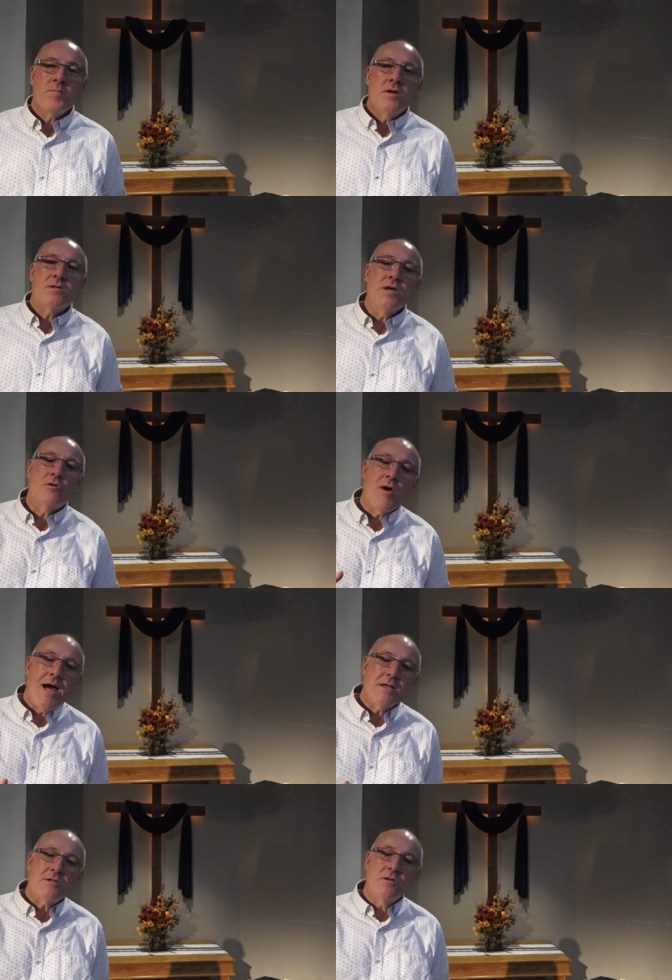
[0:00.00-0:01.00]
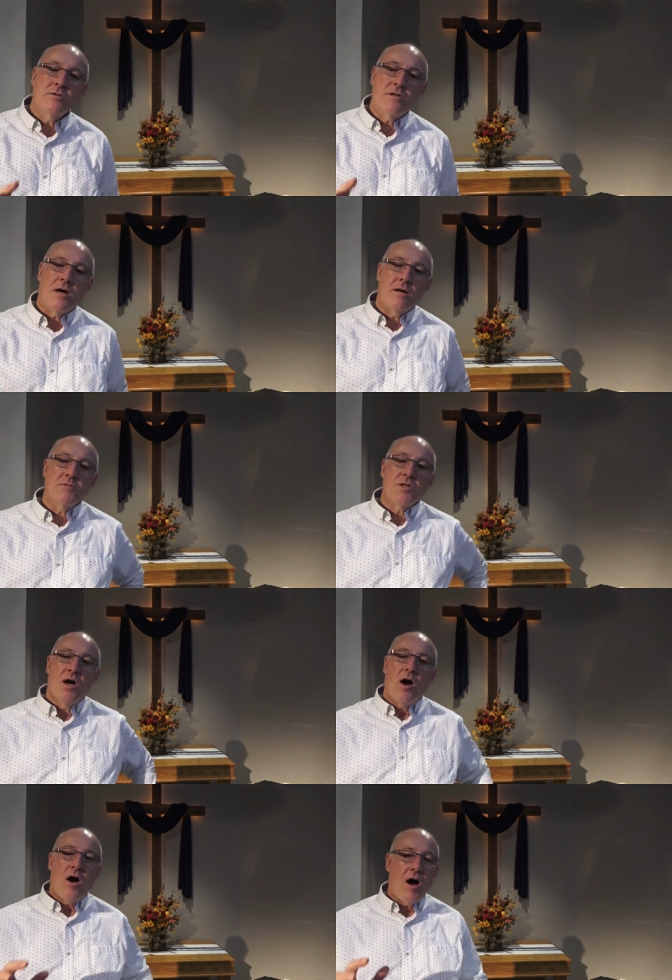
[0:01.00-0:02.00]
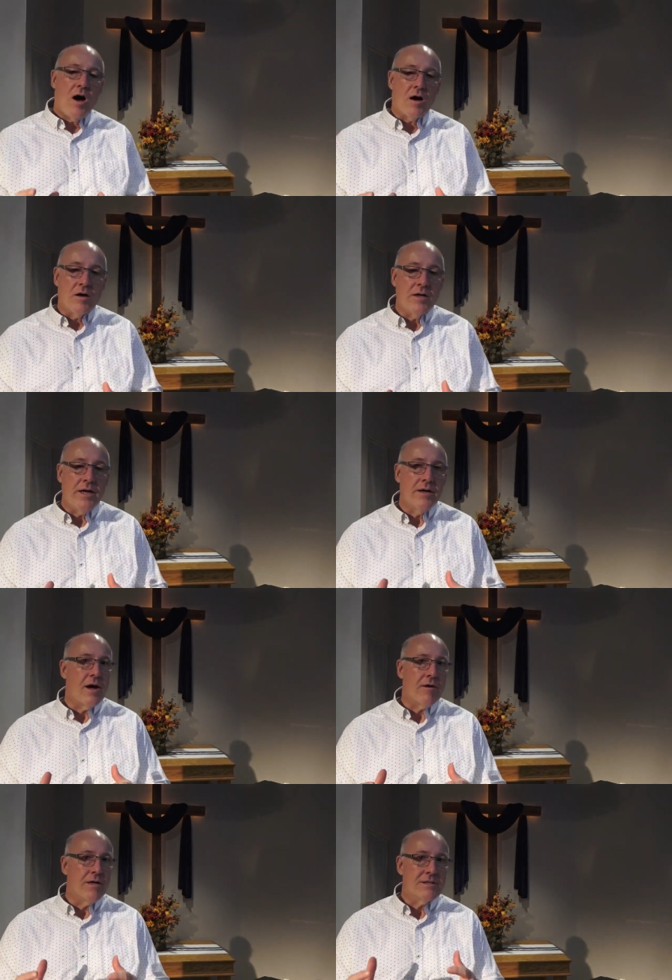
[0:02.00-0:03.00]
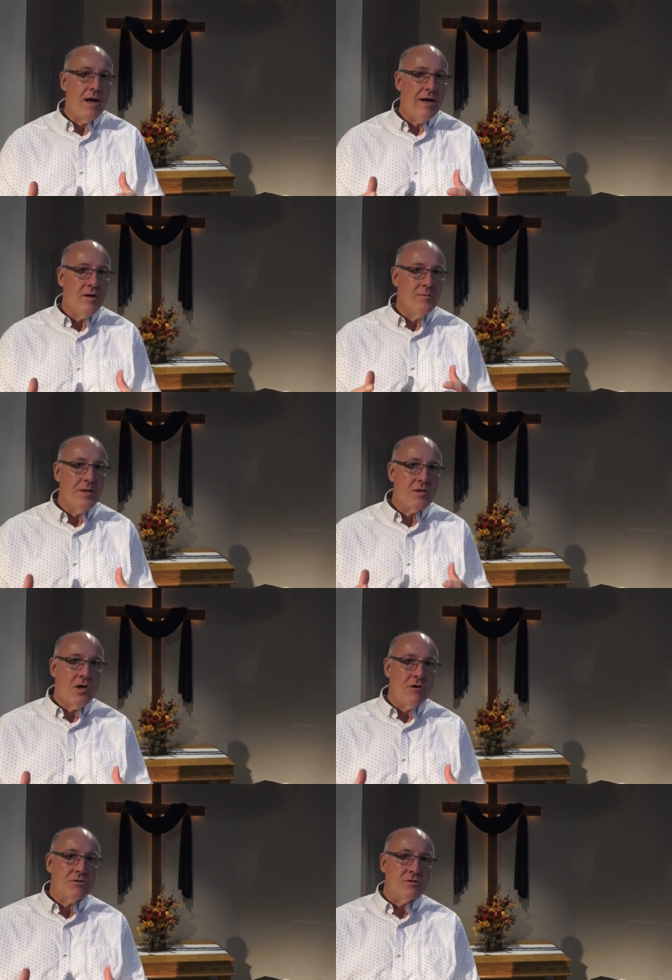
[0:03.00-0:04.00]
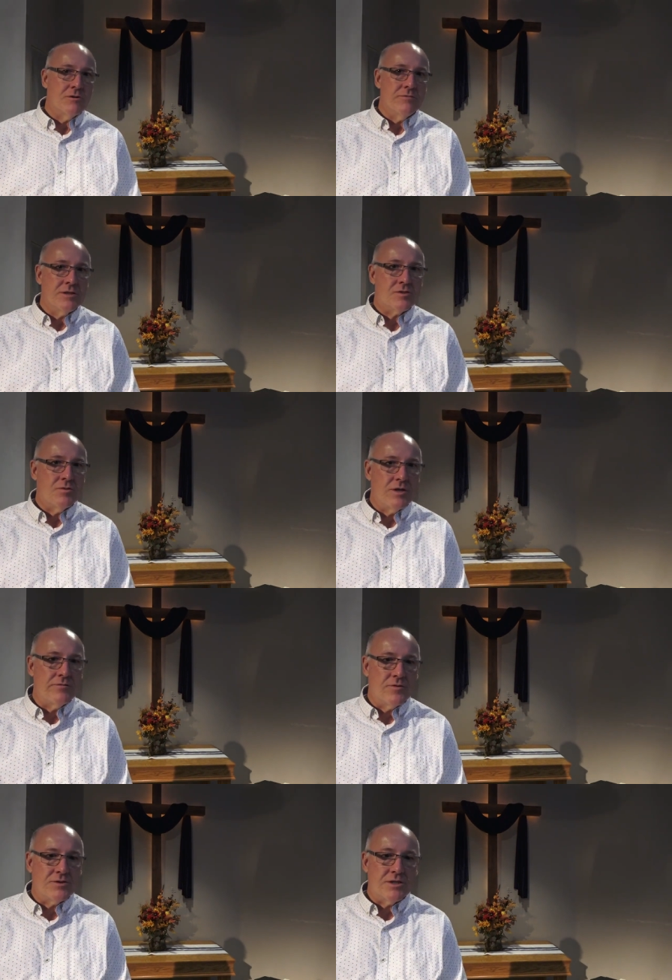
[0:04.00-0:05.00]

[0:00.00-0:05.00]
You see, gratitude comes hard in our entitlement culture of this 21st